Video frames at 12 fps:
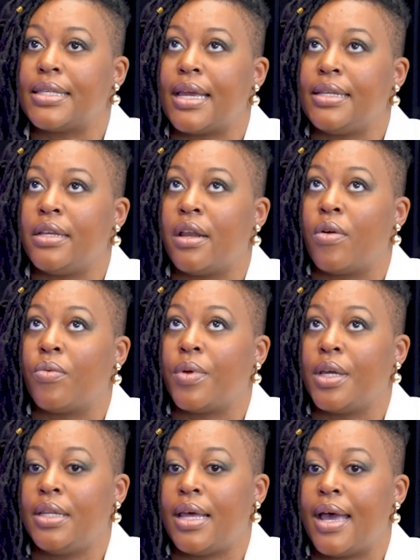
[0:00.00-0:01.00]
I did not
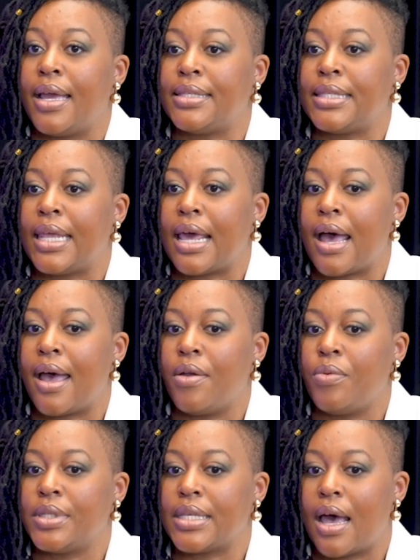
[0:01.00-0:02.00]
realize that I
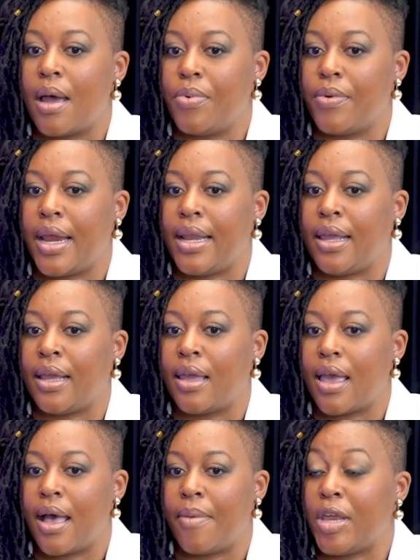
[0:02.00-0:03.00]
was operating
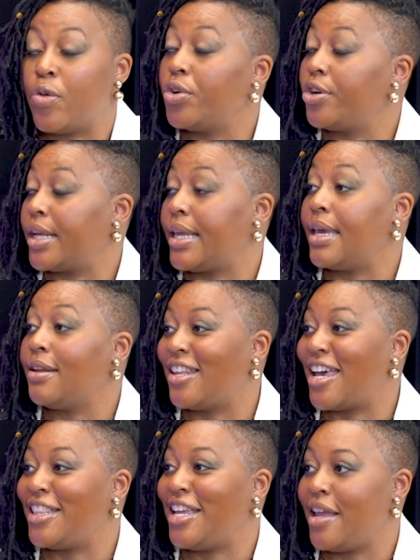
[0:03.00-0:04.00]
in order to get a
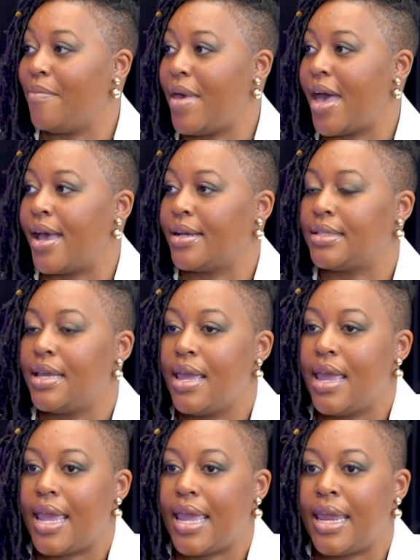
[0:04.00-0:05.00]
lot of the impact
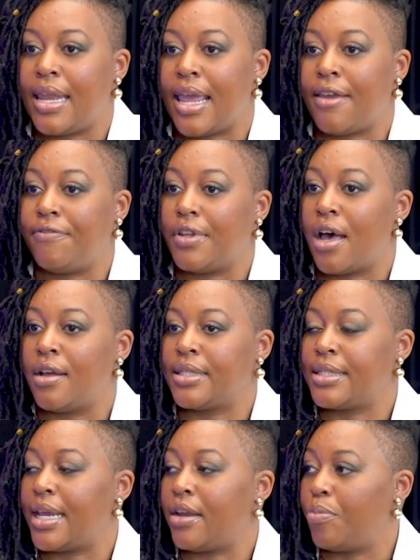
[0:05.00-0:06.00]
in a flawed
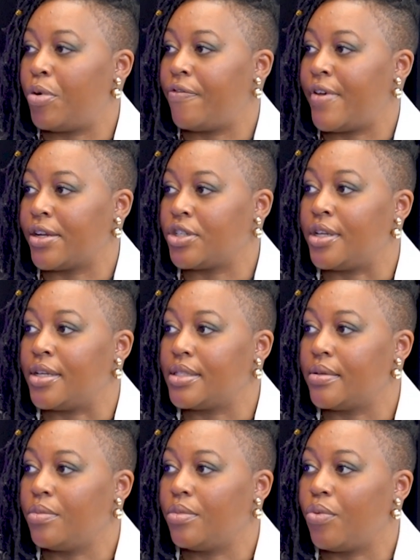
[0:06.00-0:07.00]
state of
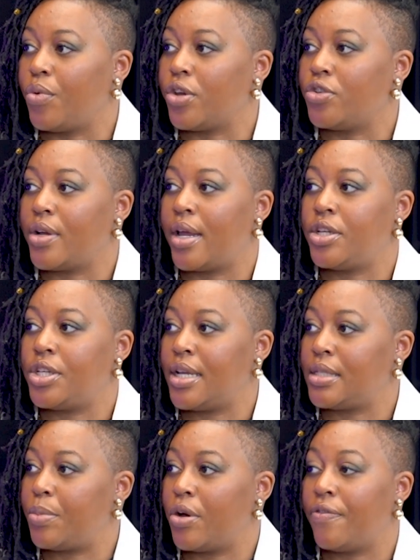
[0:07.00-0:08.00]
perfectionism. When you're trying to
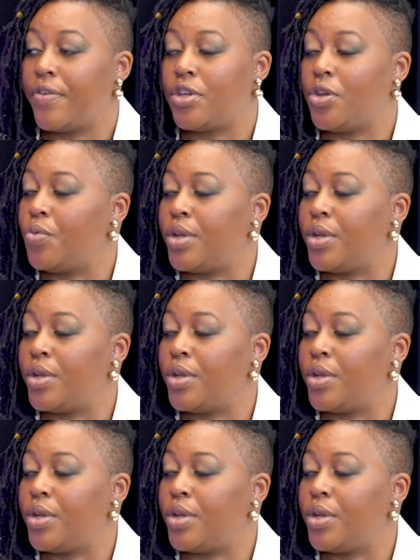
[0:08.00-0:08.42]
chase perfect, you will